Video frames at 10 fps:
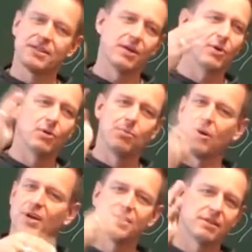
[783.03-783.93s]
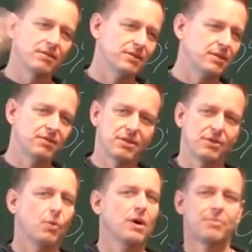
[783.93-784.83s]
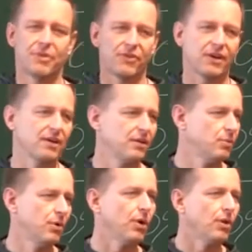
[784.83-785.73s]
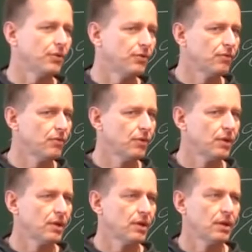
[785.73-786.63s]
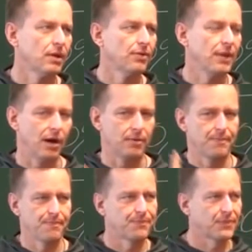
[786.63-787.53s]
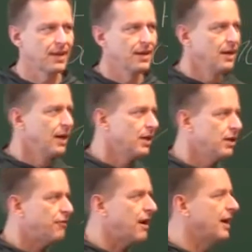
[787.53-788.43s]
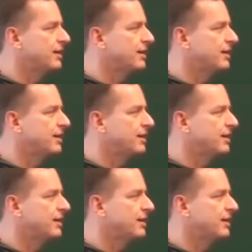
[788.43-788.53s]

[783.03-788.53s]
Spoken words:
0.0001% in the world. Now, you have